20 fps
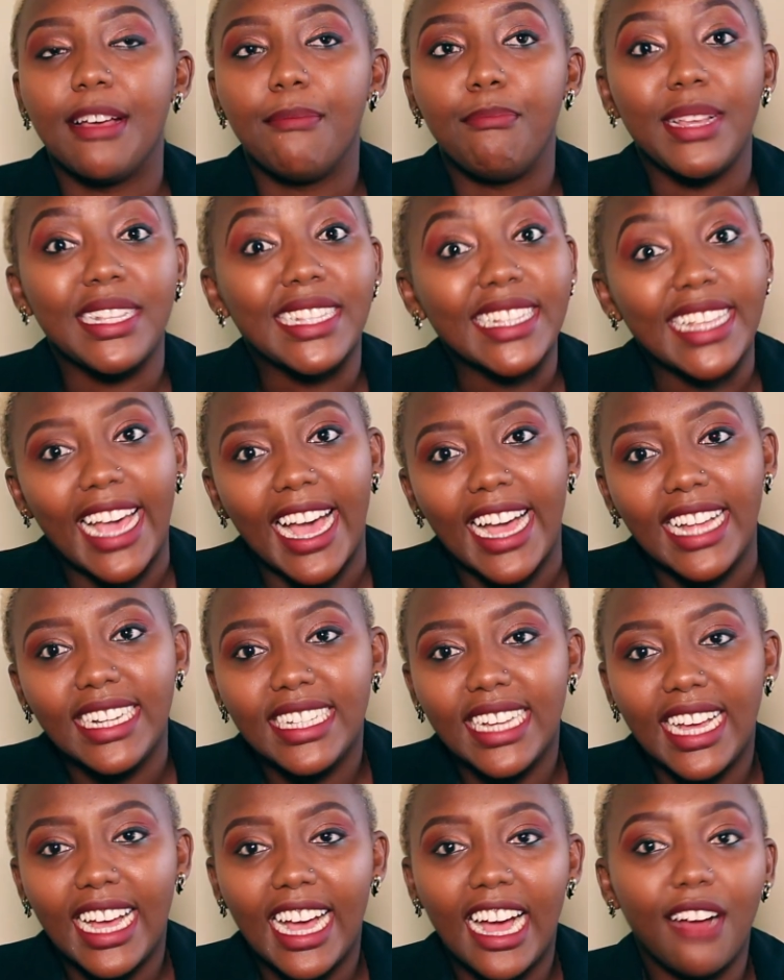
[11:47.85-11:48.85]
be scared,
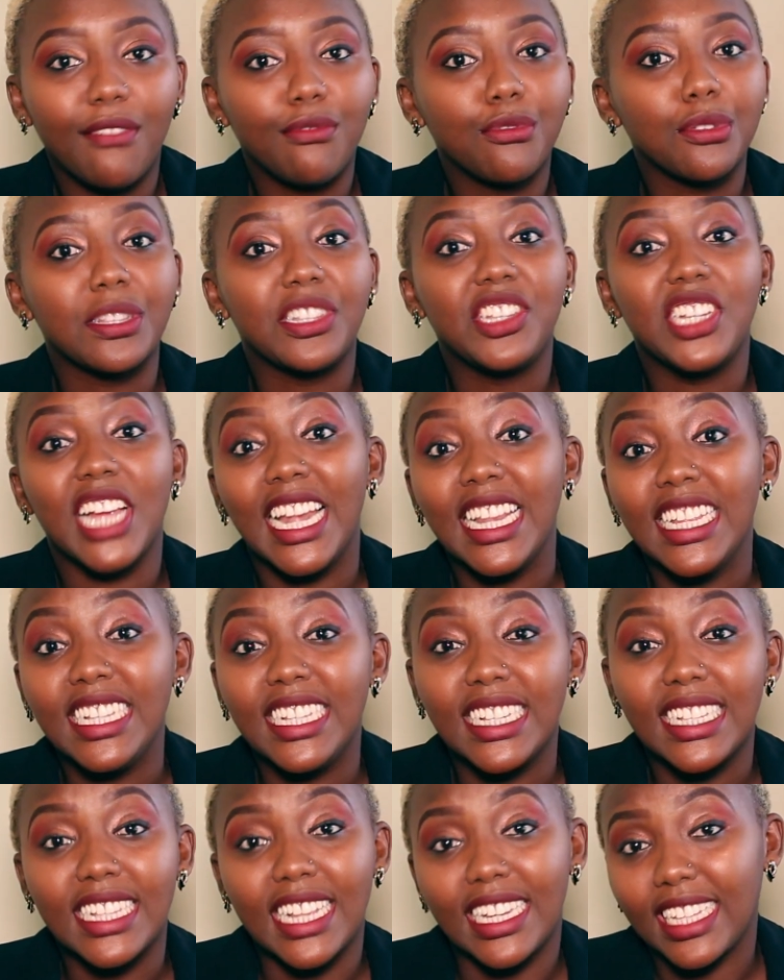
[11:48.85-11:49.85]
have those
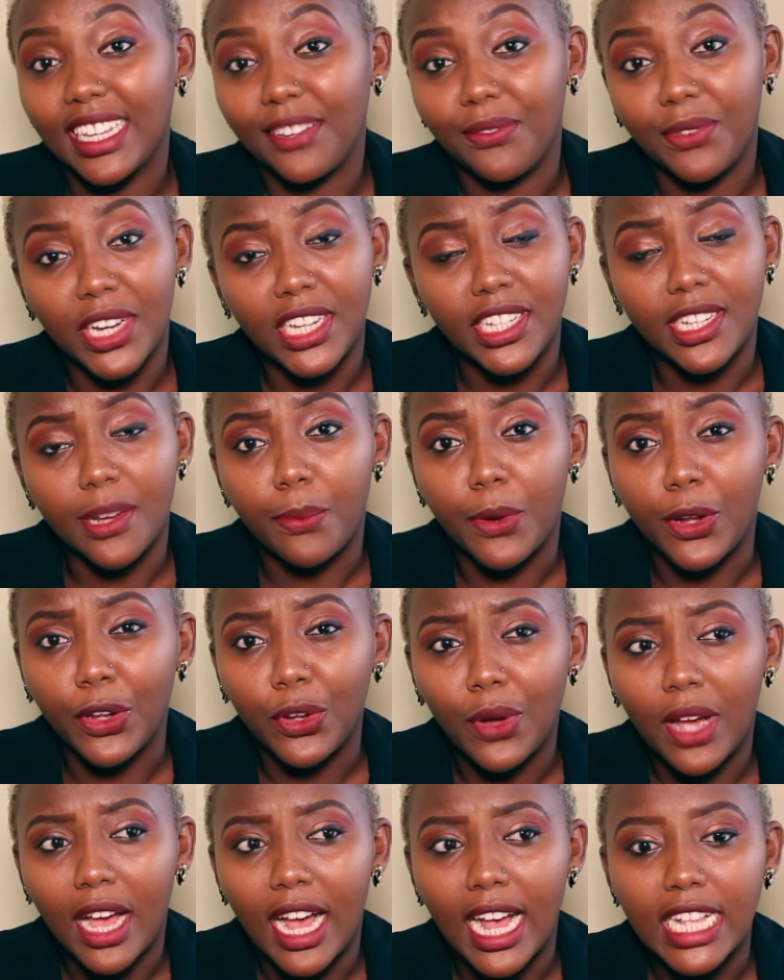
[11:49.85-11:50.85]
challenges that every
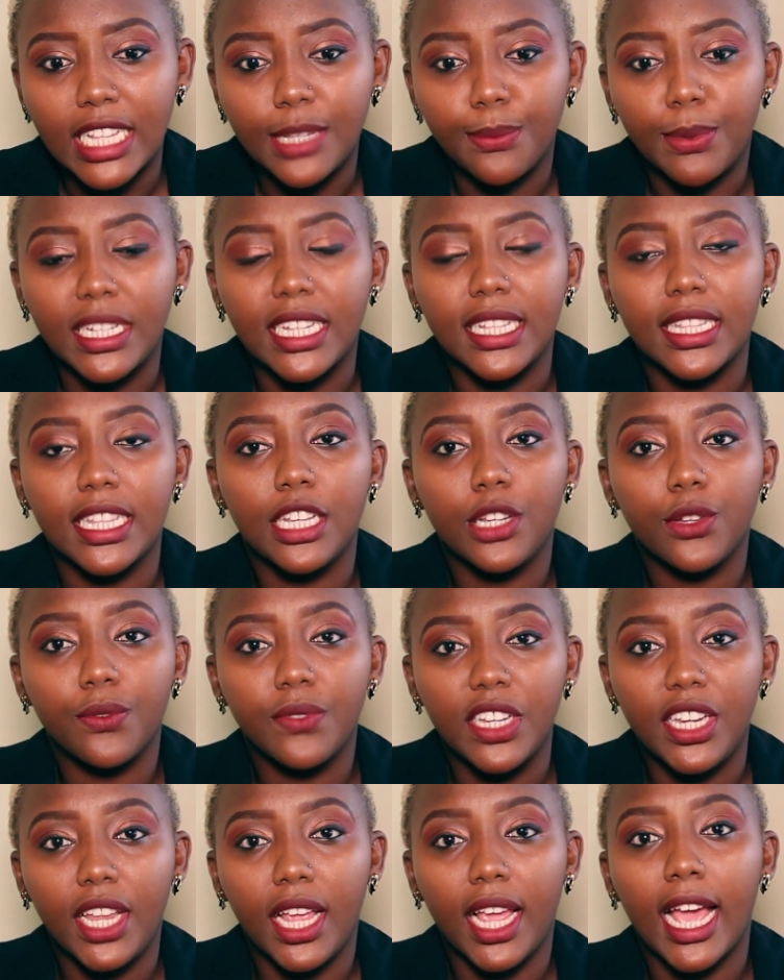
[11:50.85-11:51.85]
entrepreneur has, but at the end of
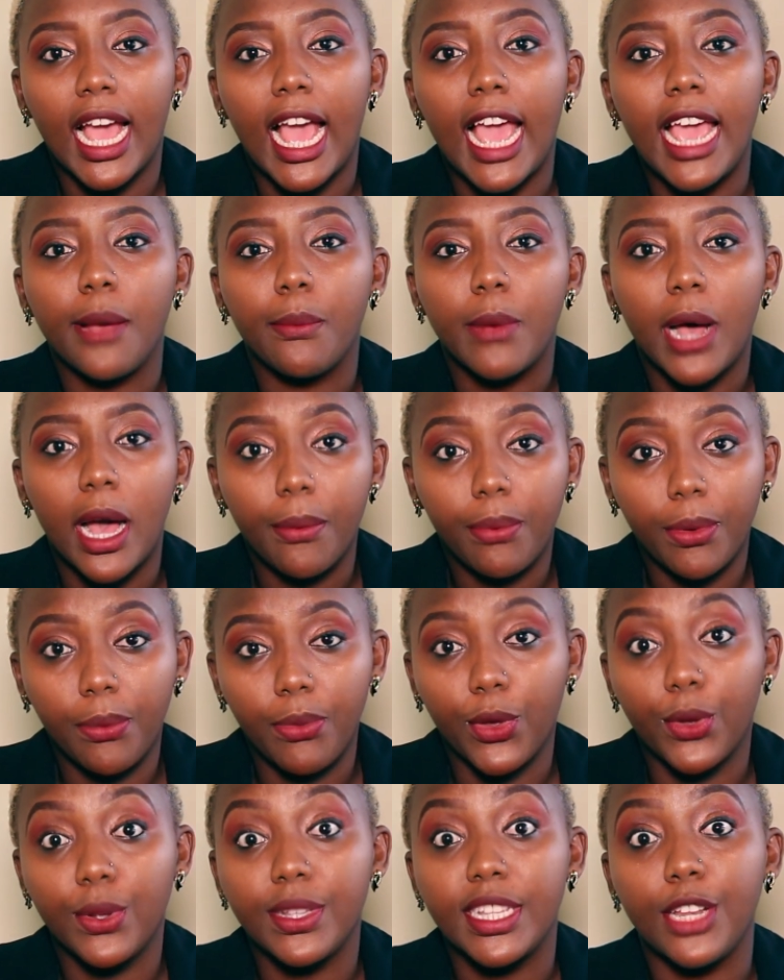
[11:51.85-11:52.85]
the day, I am happy
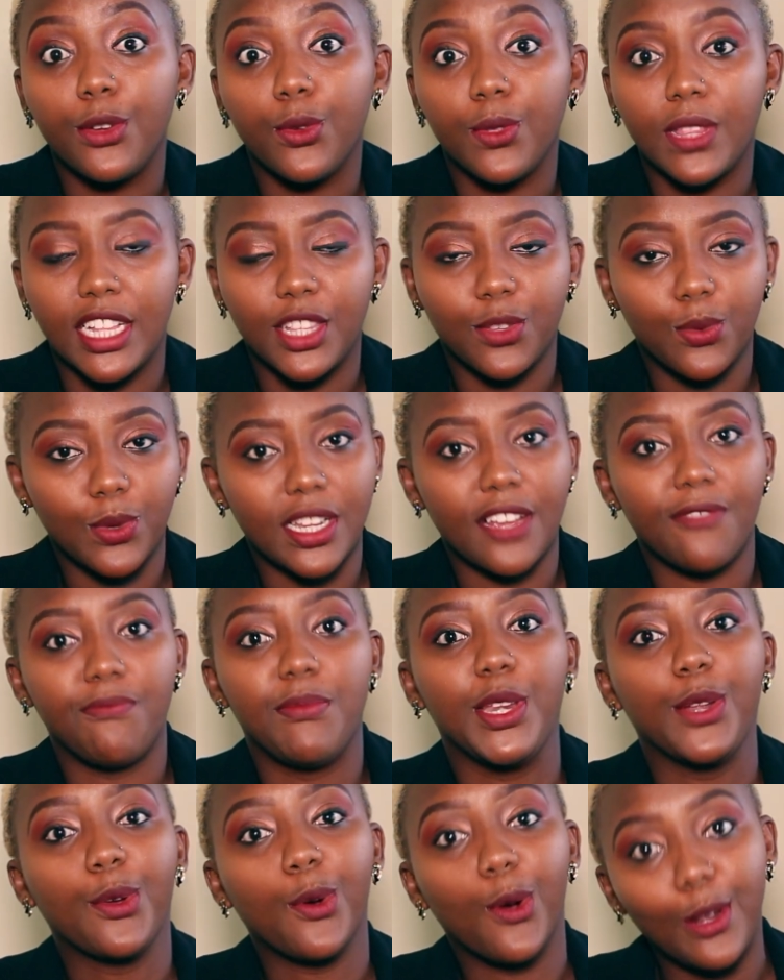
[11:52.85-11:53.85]
because I know that's what I've
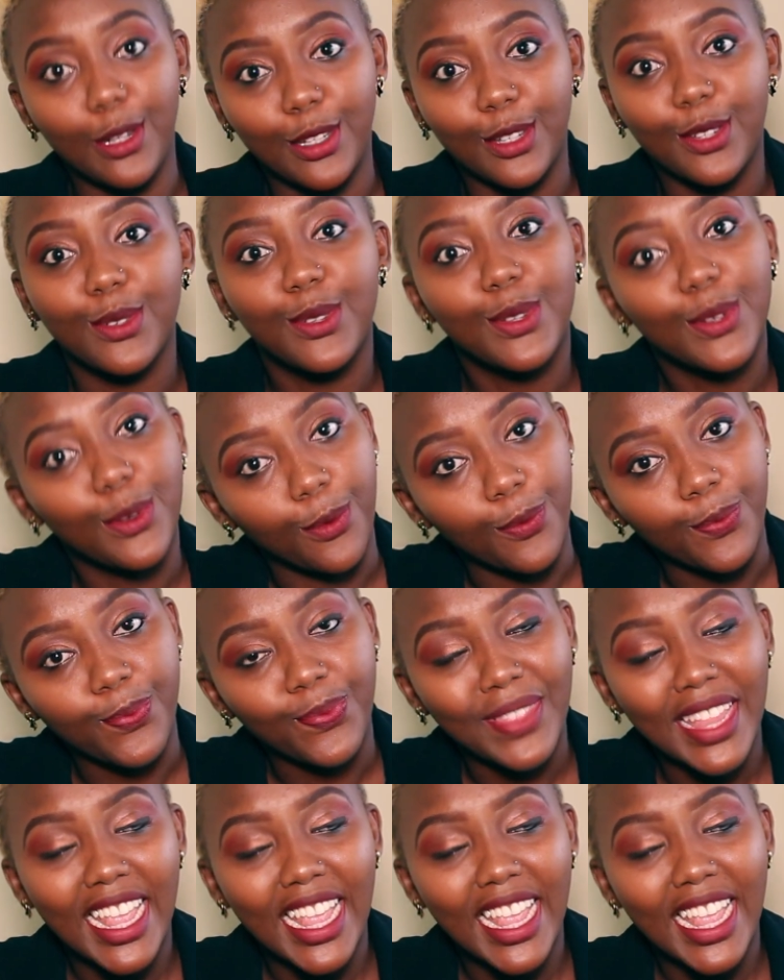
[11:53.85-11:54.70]
been called to do.